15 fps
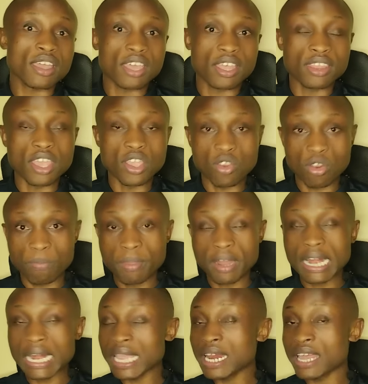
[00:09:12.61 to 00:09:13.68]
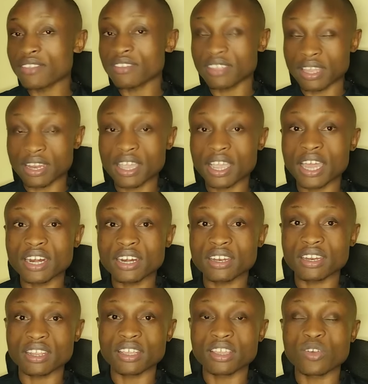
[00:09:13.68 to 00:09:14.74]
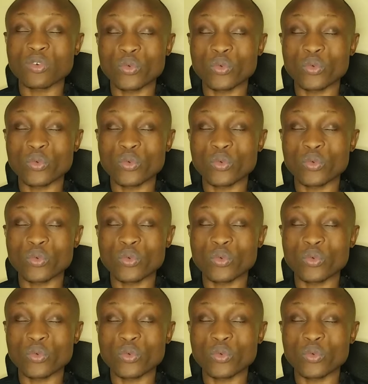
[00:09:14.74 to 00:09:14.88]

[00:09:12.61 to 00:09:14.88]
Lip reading: the European leaders in other countries,